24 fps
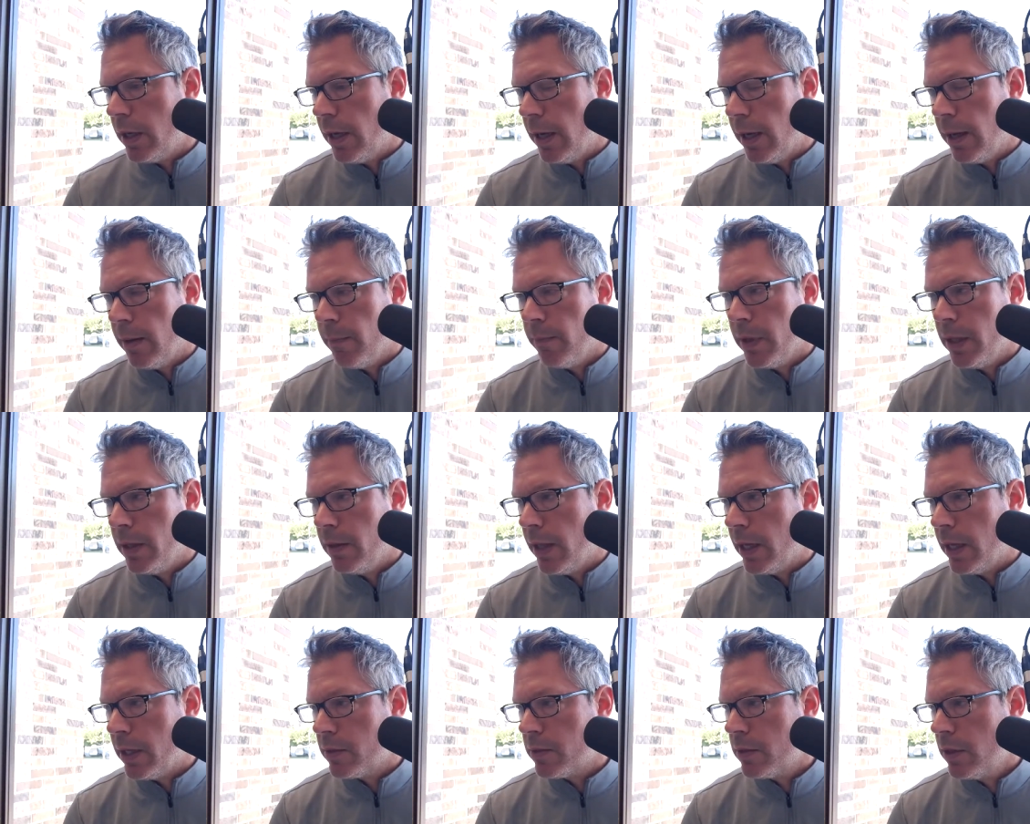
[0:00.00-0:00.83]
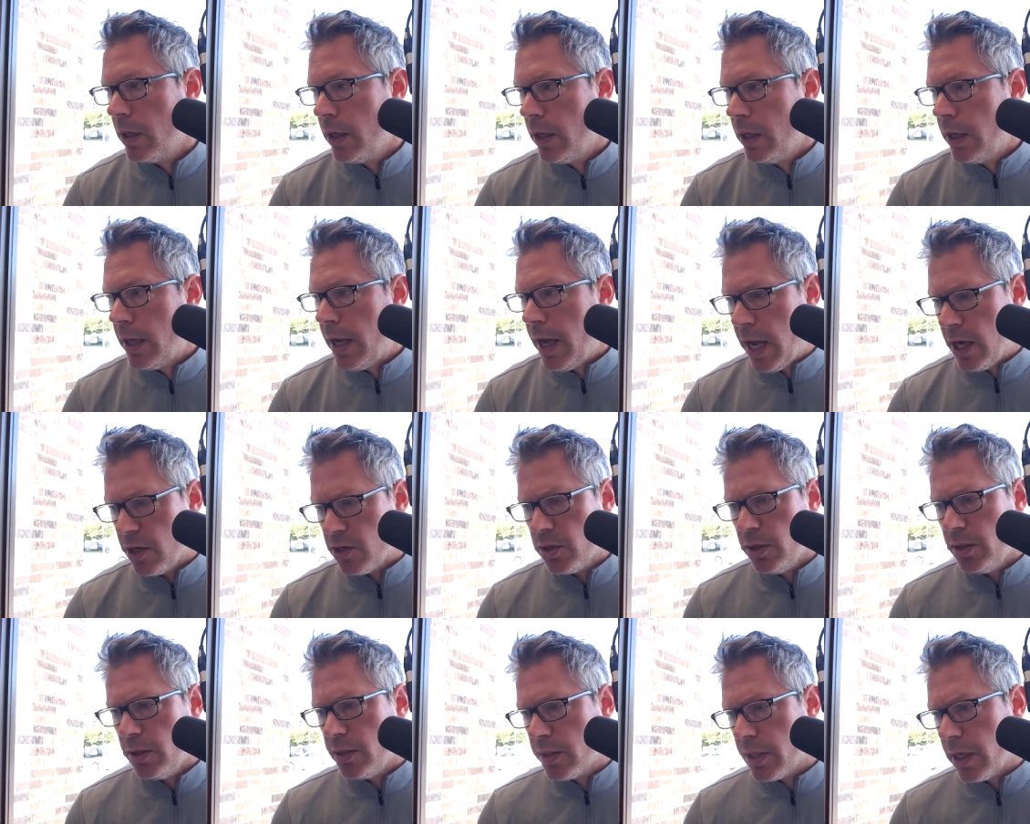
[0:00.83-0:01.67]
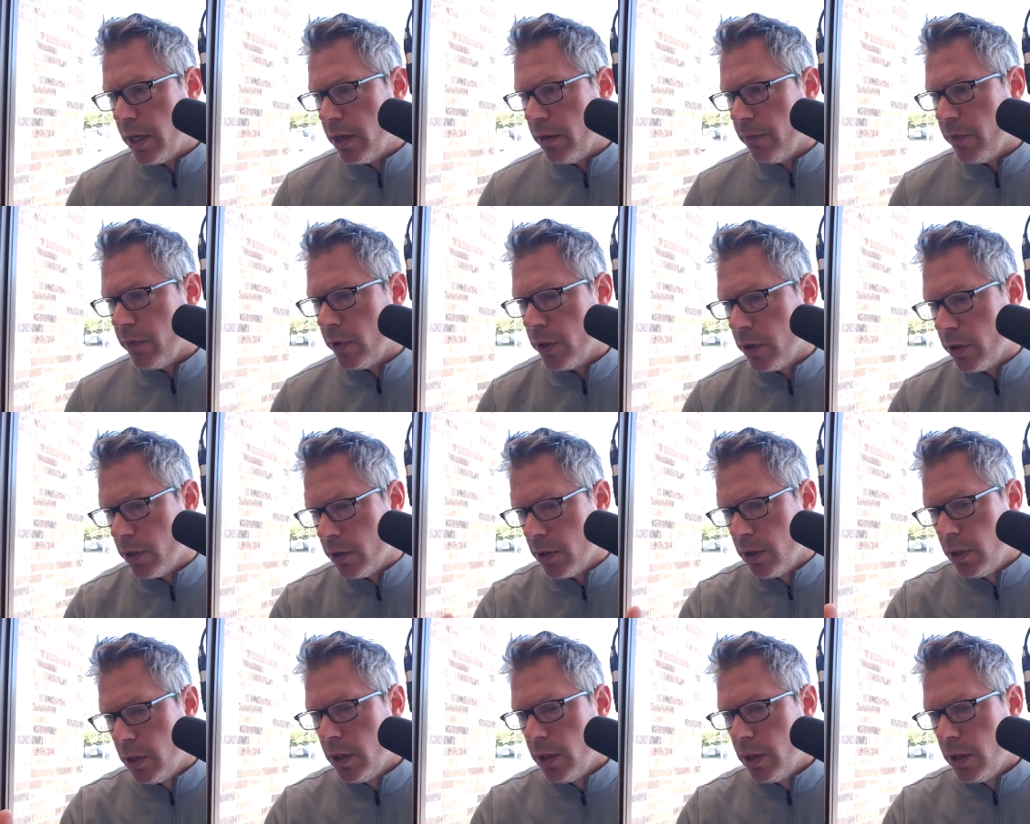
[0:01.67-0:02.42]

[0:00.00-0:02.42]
And that Ashley's kind of her